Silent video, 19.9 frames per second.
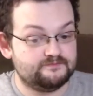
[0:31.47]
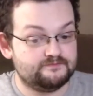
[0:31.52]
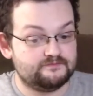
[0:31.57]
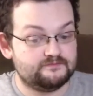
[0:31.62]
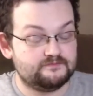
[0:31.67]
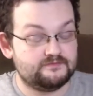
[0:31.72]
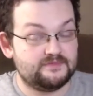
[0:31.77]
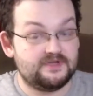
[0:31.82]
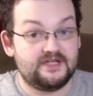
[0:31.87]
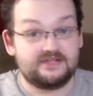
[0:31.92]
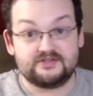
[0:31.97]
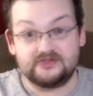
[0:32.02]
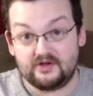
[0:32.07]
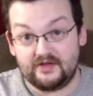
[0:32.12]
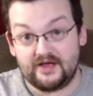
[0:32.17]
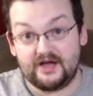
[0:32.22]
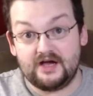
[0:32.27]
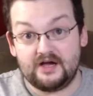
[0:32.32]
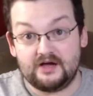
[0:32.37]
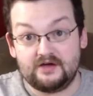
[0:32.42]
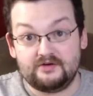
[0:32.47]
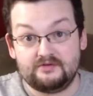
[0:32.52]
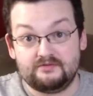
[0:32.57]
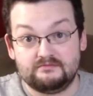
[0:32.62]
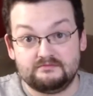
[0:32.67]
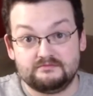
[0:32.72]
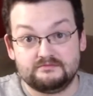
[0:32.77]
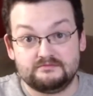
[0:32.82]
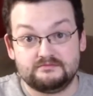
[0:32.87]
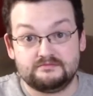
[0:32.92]
It's not that hard.
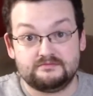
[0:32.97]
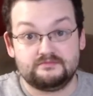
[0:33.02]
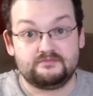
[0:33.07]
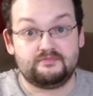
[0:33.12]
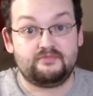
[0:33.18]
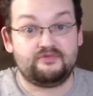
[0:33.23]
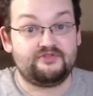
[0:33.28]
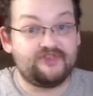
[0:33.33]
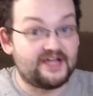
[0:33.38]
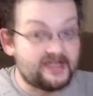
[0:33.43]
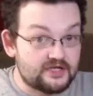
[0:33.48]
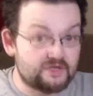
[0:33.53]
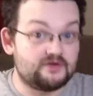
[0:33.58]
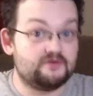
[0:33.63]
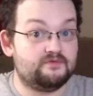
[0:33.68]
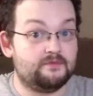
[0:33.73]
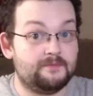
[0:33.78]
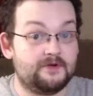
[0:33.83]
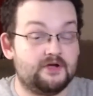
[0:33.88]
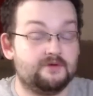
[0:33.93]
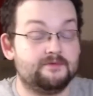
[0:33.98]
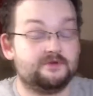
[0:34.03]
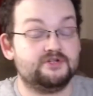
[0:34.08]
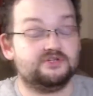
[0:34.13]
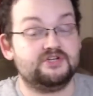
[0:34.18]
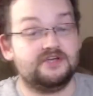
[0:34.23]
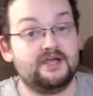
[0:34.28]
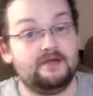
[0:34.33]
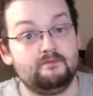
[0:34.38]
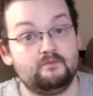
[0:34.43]
Thank you for becoming a
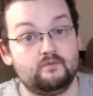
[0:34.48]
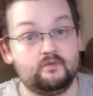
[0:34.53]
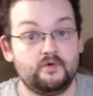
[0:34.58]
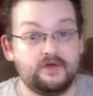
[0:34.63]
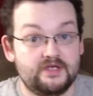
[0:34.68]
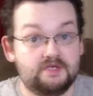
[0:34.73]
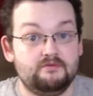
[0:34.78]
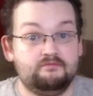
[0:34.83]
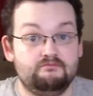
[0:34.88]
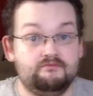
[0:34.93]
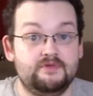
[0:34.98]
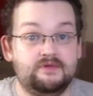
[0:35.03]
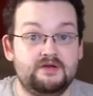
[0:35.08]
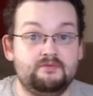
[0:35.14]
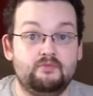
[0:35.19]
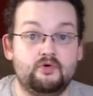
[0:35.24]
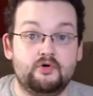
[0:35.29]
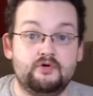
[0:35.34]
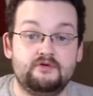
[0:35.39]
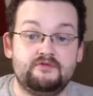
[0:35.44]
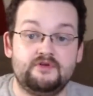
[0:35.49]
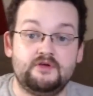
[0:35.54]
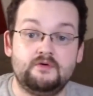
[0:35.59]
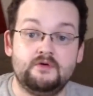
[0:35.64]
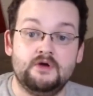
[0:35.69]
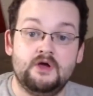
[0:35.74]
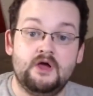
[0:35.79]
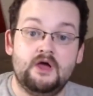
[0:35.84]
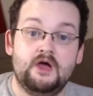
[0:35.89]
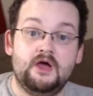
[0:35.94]
GM, we need more of you.
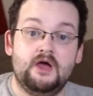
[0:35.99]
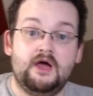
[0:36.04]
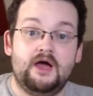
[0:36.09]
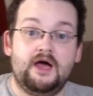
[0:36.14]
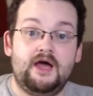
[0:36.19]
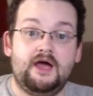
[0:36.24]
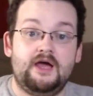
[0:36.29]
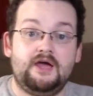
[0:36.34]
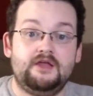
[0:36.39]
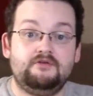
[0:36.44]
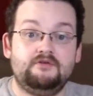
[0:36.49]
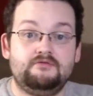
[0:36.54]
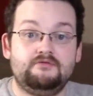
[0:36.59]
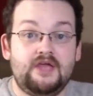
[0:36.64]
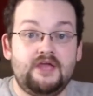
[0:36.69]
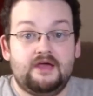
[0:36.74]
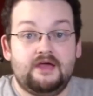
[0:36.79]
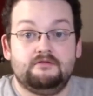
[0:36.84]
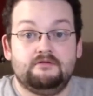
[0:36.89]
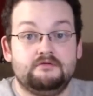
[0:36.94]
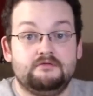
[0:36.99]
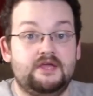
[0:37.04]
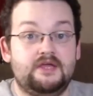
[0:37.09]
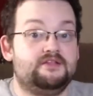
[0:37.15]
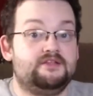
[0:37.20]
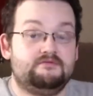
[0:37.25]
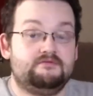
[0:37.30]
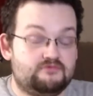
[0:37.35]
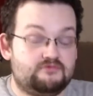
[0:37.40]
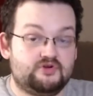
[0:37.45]
And yeah,
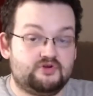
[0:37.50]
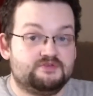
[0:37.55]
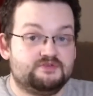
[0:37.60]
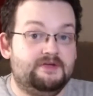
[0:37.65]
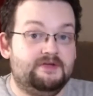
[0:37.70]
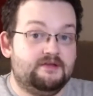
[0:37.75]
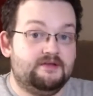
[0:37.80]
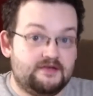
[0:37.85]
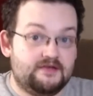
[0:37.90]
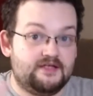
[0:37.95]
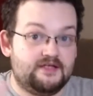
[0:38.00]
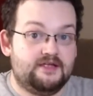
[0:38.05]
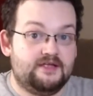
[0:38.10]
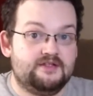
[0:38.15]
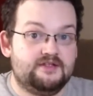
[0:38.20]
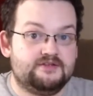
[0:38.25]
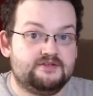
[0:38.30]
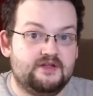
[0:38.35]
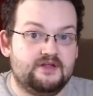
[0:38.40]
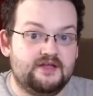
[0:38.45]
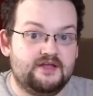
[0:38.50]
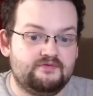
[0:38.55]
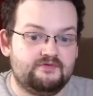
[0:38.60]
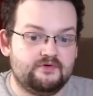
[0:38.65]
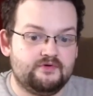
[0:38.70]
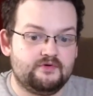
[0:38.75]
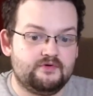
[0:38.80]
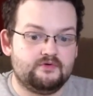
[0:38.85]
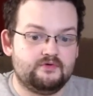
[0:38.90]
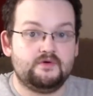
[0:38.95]
trust me, it's not that
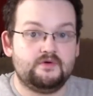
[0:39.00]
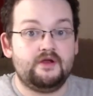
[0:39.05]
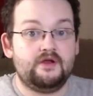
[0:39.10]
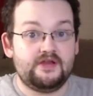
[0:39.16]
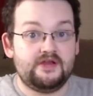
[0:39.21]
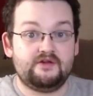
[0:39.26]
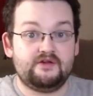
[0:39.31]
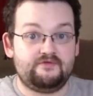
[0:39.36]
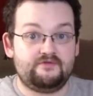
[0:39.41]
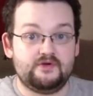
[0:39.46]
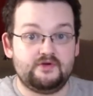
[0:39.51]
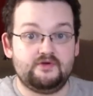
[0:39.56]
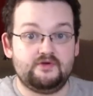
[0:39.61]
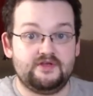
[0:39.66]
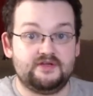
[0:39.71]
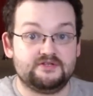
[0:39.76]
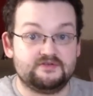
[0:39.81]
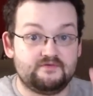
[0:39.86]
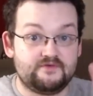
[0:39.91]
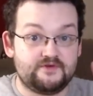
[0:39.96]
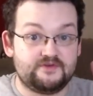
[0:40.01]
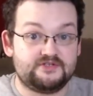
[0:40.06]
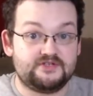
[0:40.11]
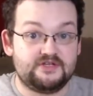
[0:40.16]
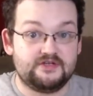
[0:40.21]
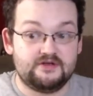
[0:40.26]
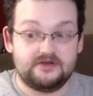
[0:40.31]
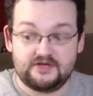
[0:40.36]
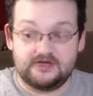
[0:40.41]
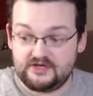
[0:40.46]
difficult. You only need a few things. First thing
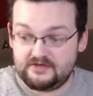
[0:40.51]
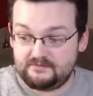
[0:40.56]
you need,